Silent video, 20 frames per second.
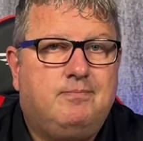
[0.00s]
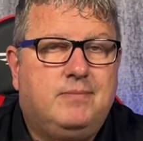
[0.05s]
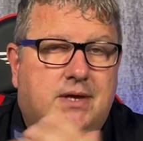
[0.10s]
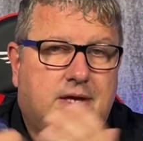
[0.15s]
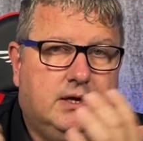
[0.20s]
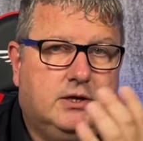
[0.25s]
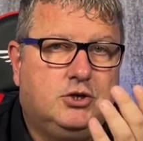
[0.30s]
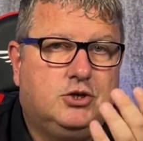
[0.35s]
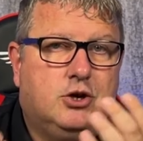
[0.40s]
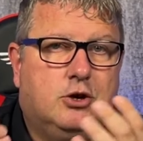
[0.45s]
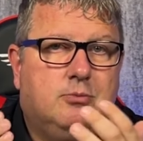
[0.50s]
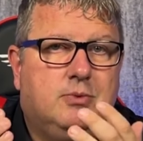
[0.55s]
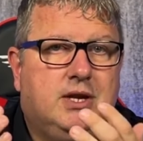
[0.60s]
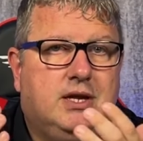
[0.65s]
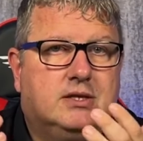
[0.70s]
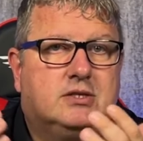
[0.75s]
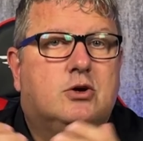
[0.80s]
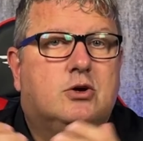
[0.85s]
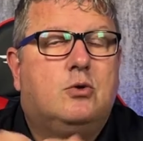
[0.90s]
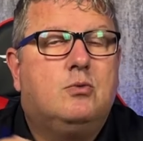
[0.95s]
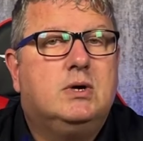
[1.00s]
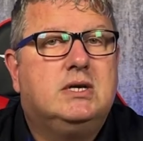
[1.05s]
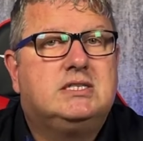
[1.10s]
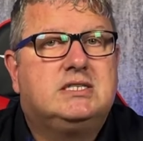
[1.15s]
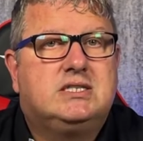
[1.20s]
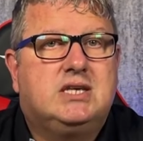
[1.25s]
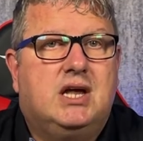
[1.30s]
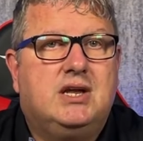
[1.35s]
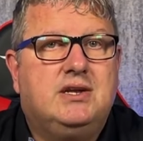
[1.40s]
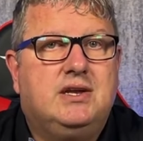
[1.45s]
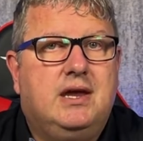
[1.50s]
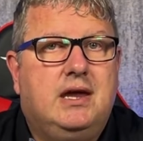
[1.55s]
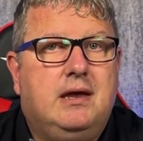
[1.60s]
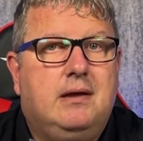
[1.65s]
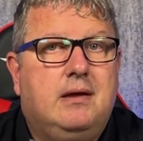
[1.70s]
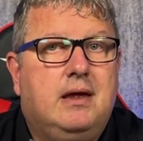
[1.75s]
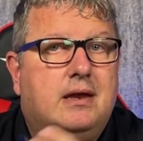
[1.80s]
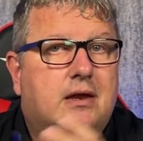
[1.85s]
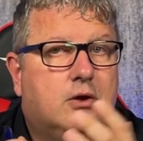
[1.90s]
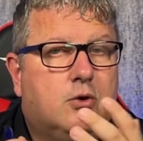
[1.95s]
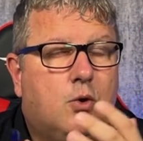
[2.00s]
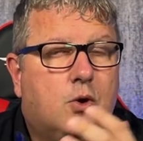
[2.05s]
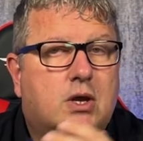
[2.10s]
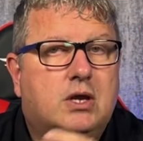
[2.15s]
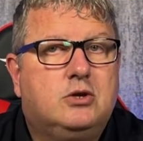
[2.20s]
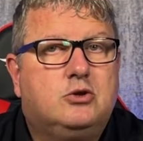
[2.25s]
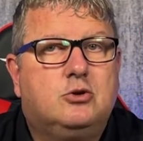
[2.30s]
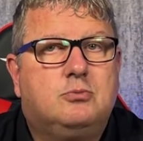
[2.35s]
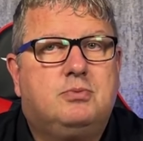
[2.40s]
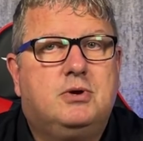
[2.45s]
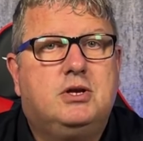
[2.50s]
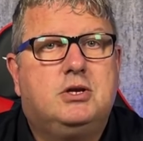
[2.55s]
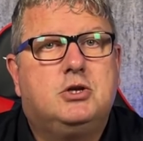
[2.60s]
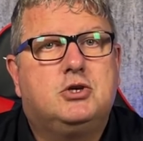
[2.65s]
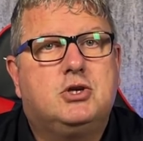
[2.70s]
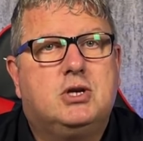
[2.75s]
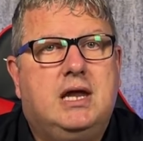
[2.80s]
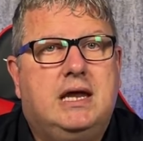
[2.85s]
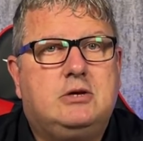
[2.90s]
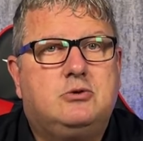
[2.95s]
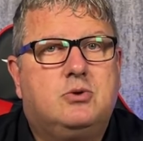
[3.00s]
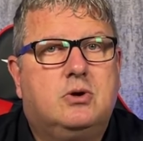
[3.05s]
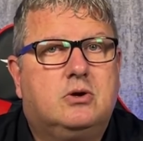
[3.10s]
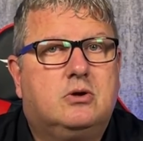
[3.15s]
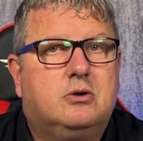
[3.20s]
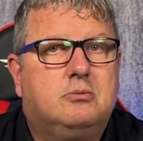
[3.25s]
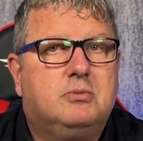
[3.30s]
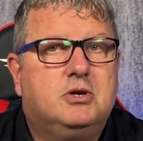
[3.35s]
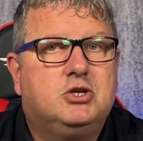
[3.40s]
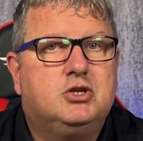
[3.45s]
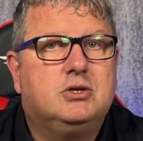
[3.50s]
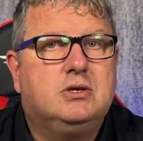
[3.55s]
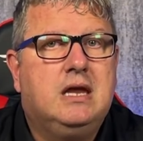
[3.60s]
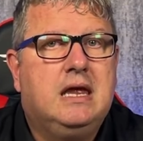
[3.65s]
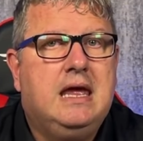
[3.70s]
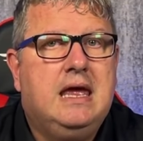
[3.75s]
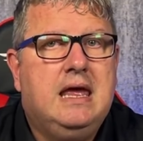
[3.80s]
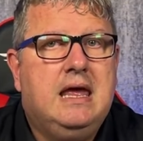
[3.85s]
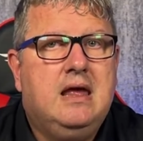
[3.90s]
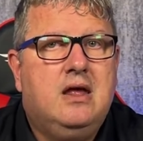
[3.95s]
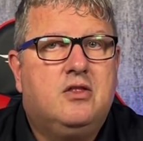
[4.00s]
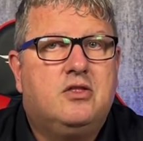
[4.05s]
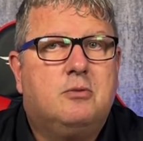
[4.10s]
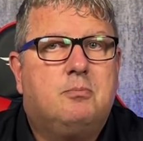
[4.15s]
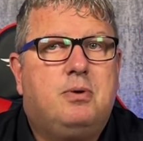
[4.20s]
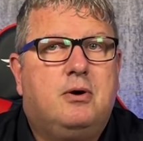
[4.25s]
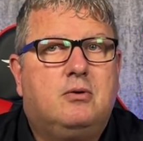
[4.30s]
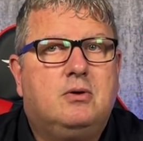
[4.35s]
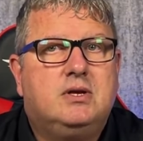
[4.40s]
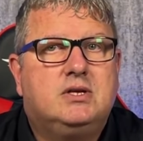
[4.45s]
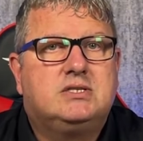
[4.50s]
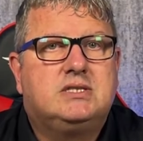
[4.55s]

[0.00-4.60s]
Here in Germany, it's always Sunday. And according to British Electoral Commission, the polling